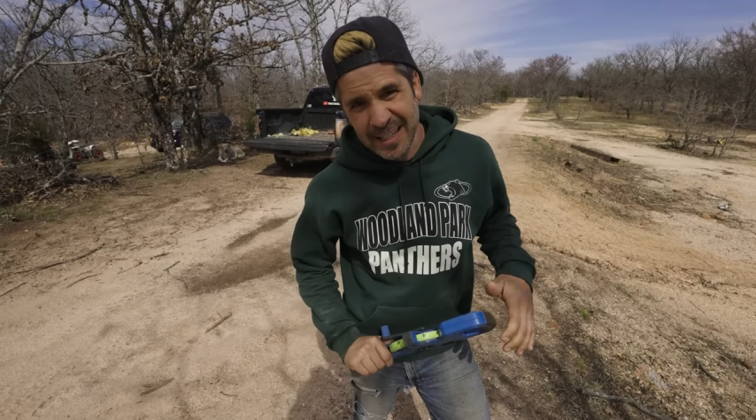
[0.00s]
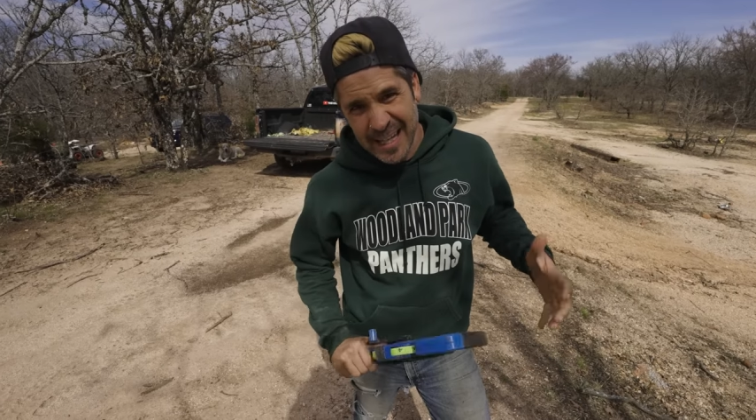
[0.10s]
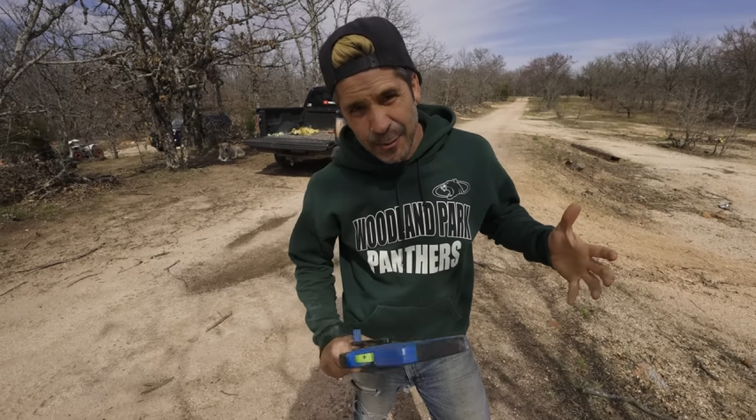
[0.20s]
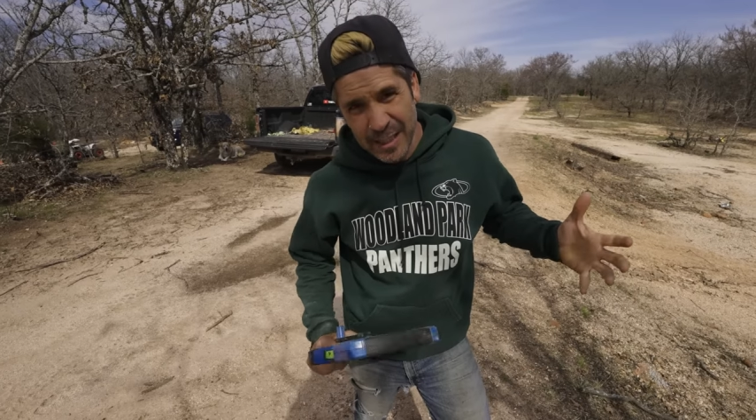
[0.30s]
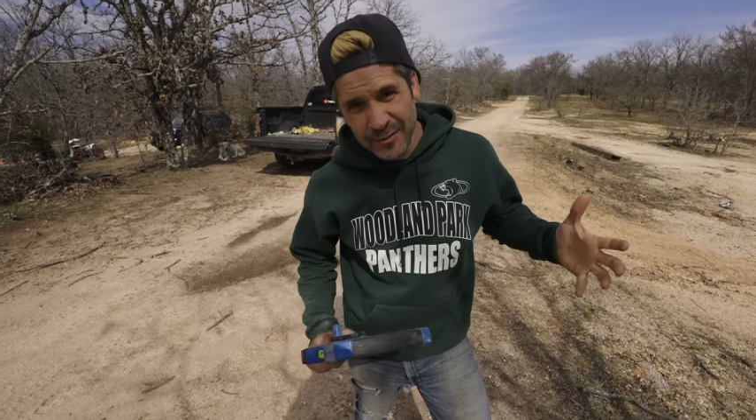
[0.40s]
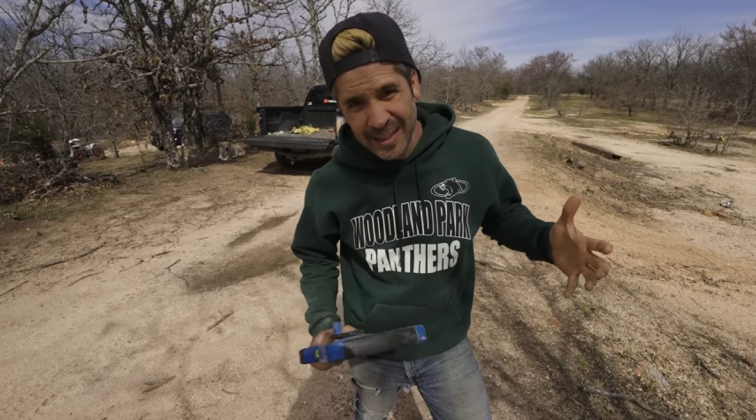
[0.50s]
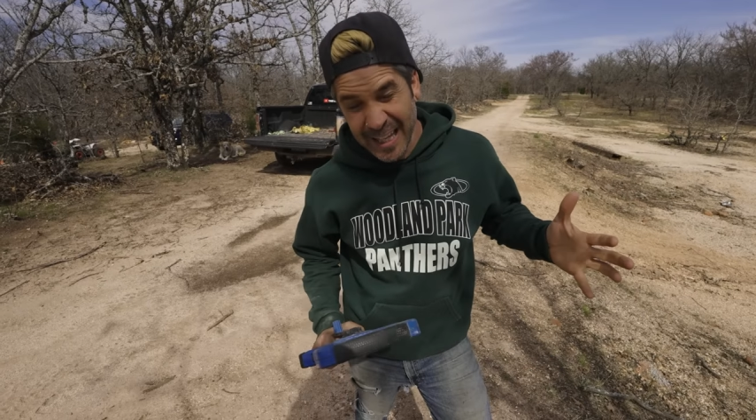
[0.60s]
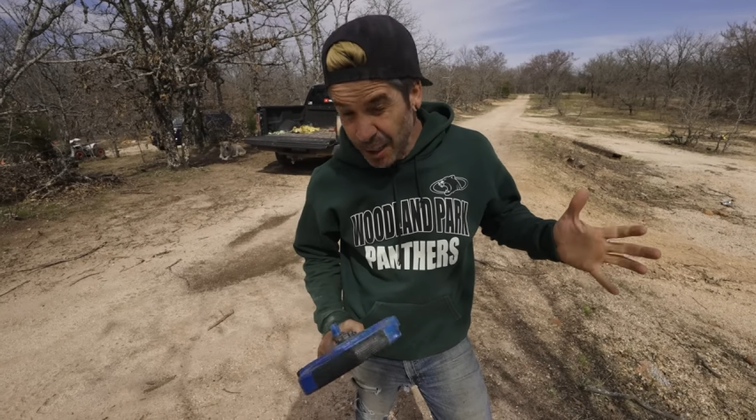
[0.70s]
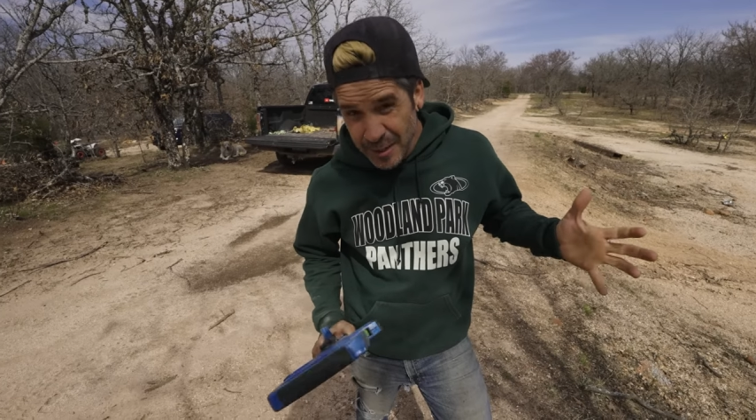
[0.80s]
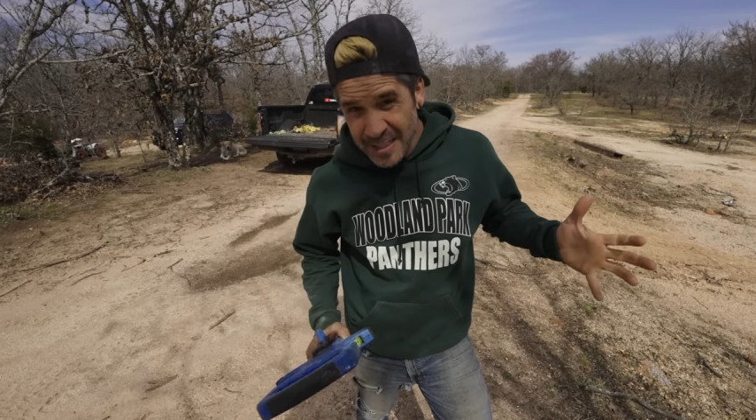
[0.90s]
Can we even
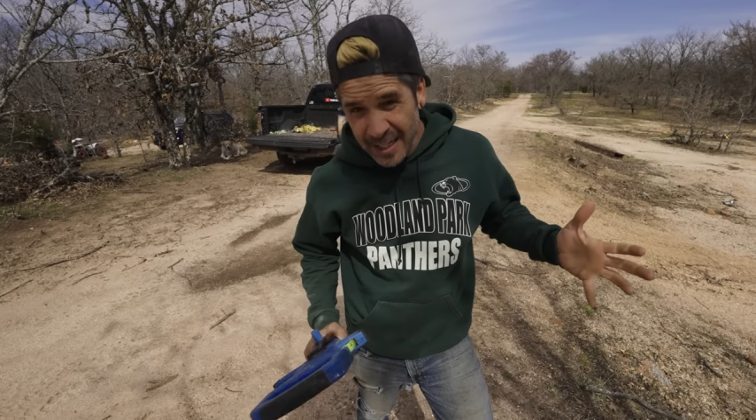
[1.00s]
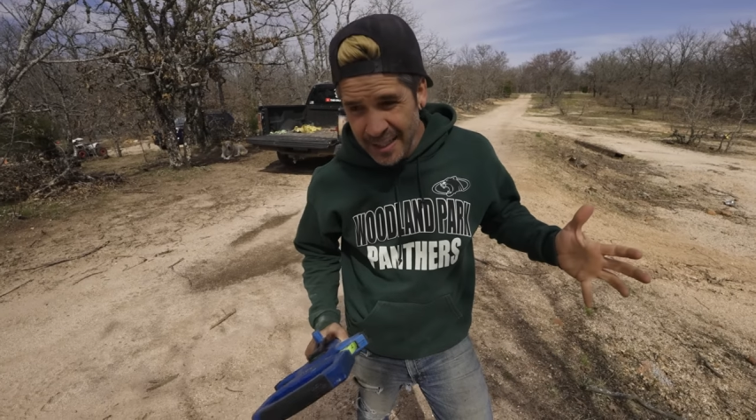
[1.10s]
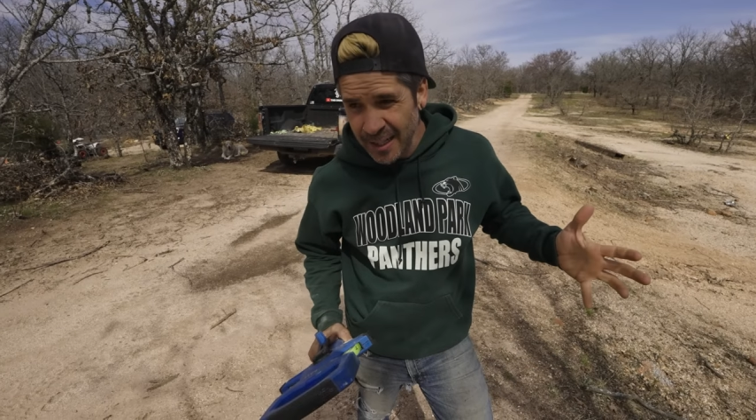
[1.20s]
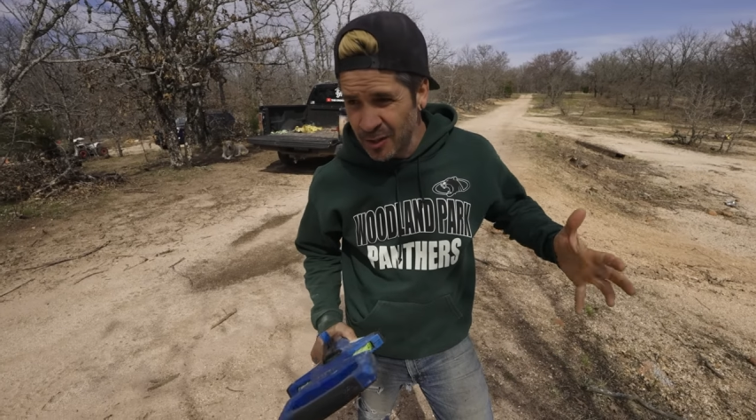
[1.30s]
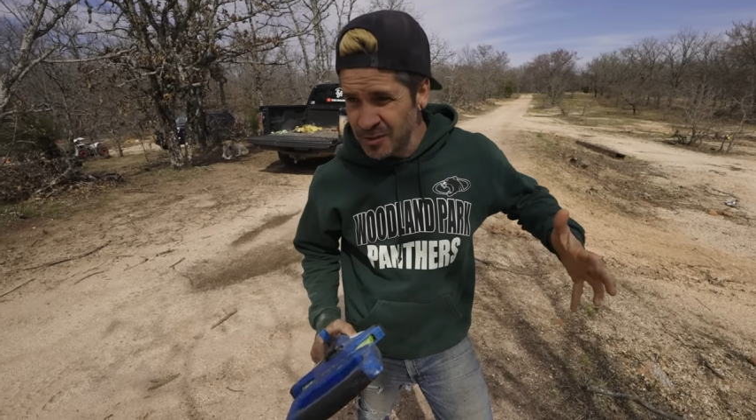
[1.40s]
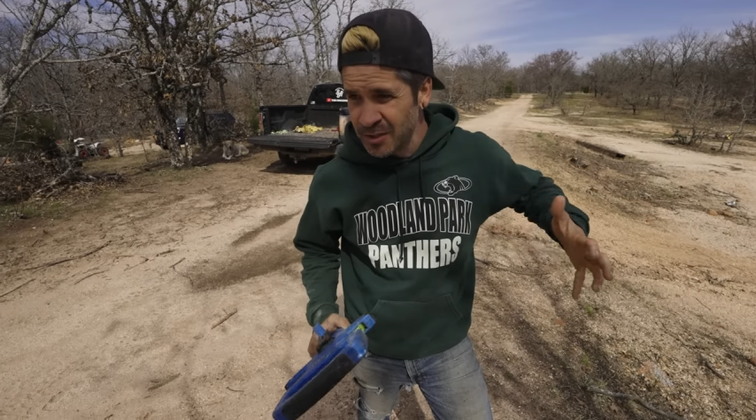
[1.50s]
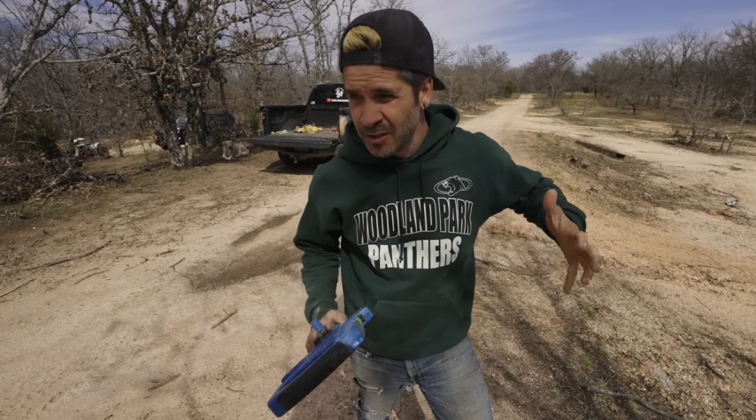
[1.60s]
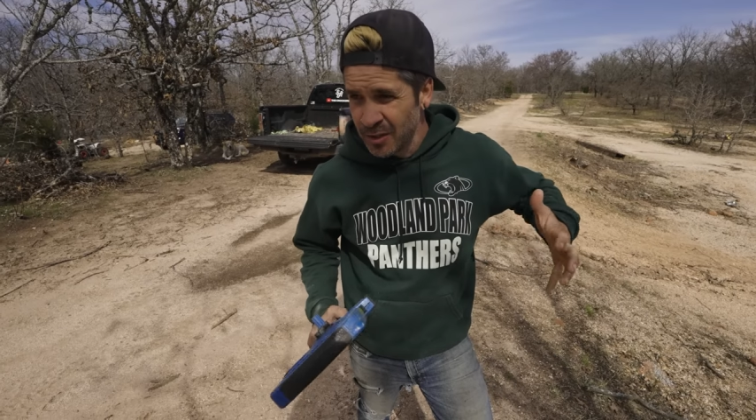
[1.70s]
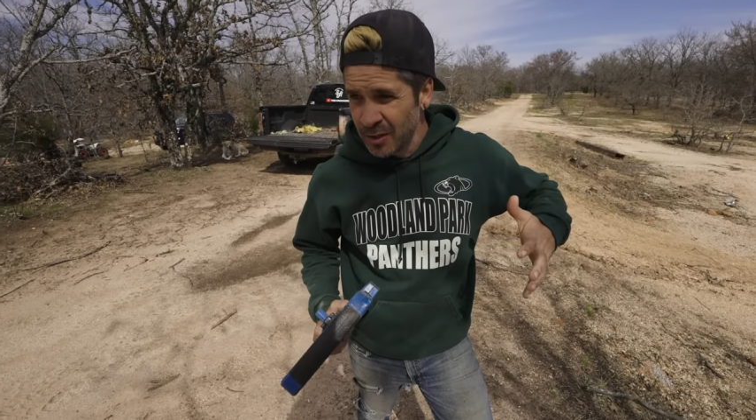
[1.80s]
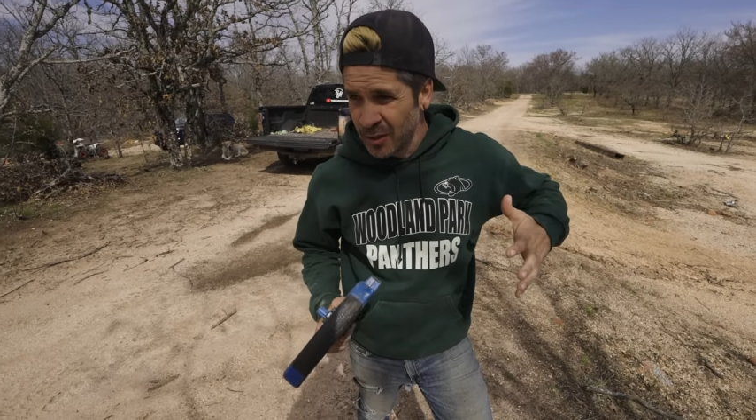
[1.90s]
keep the tiny house?
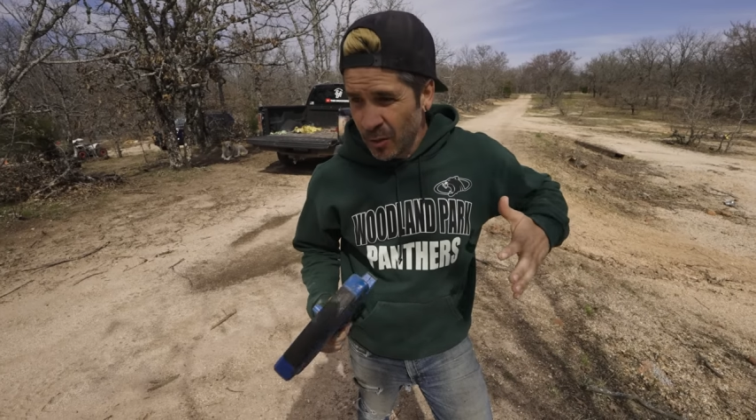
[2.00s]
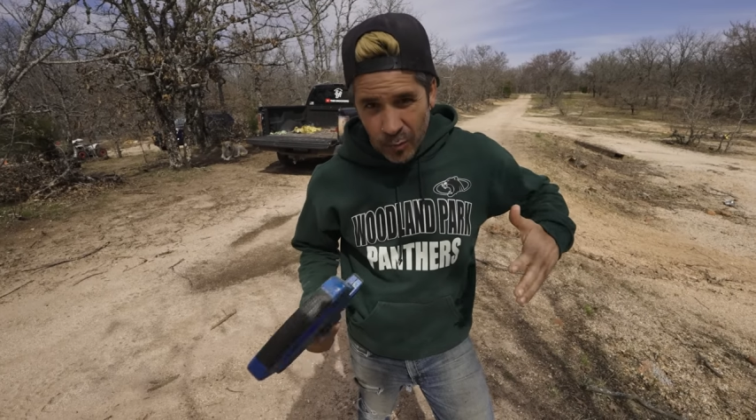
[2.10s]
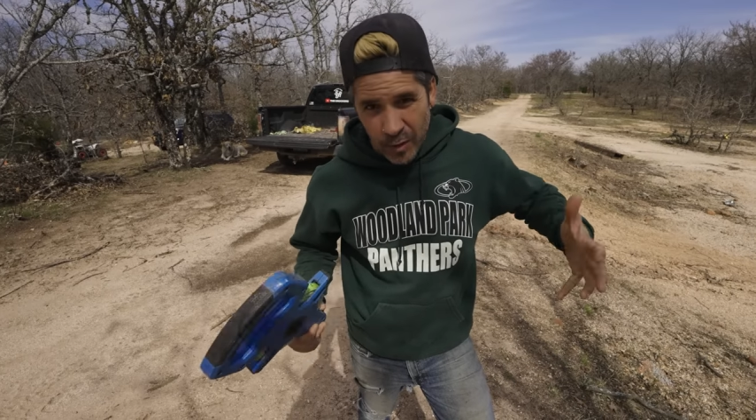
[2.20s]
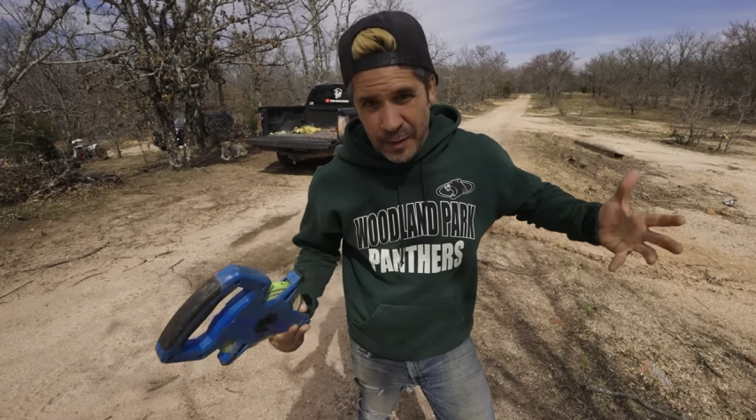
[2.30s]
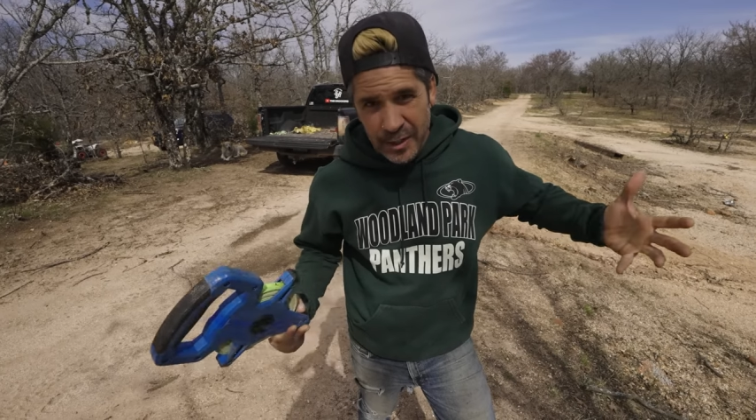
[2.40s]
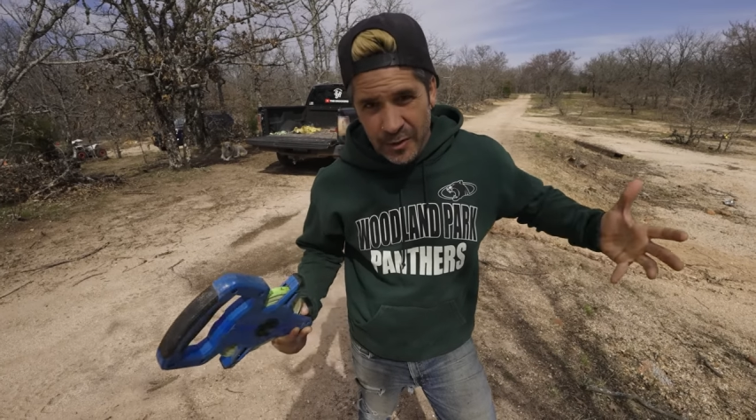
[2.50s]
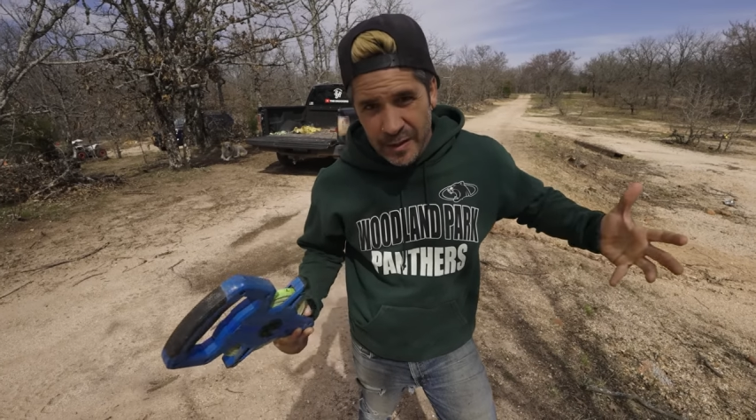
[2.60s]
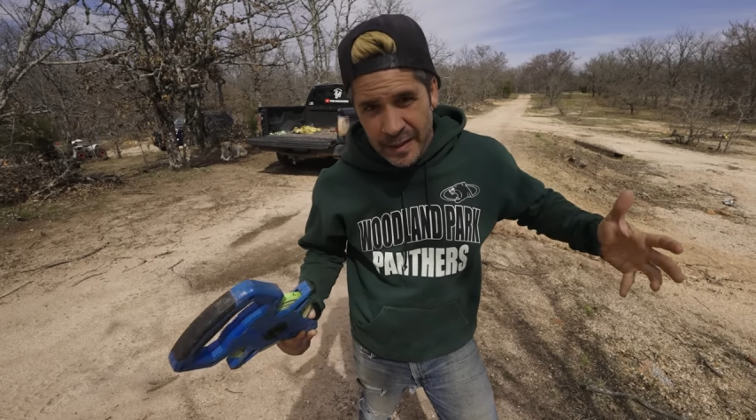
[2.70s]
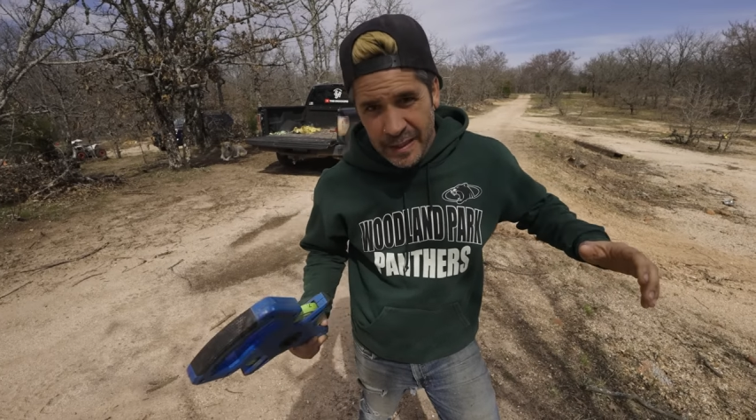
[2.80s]
What are we doing?